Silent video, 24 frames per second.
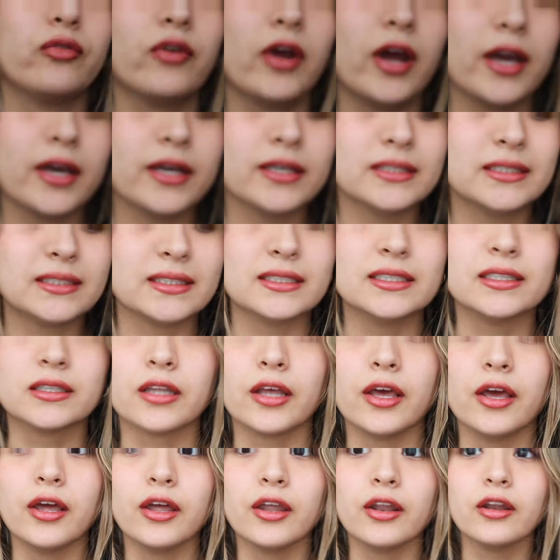phrase, and
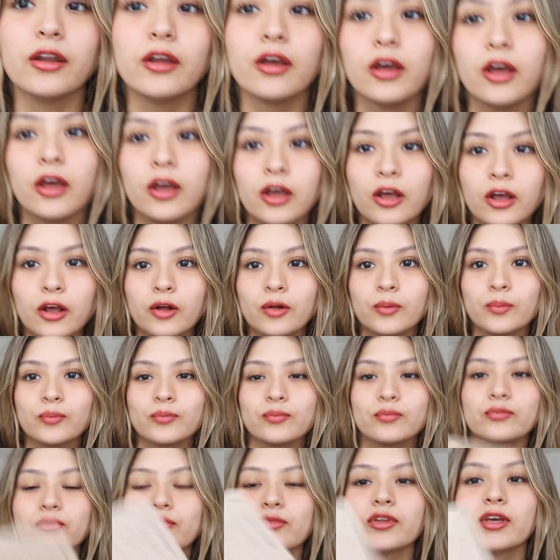then
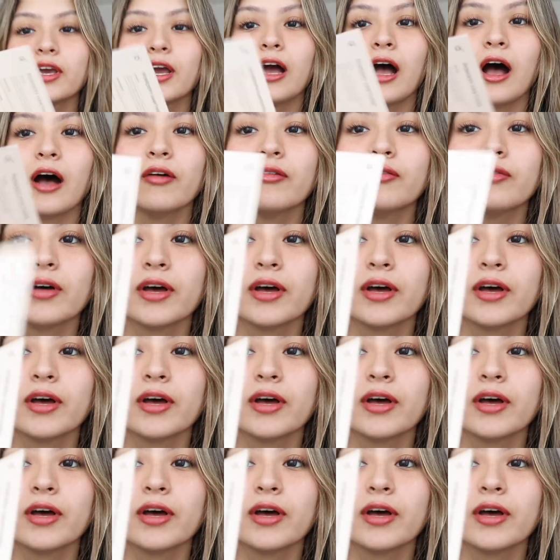they have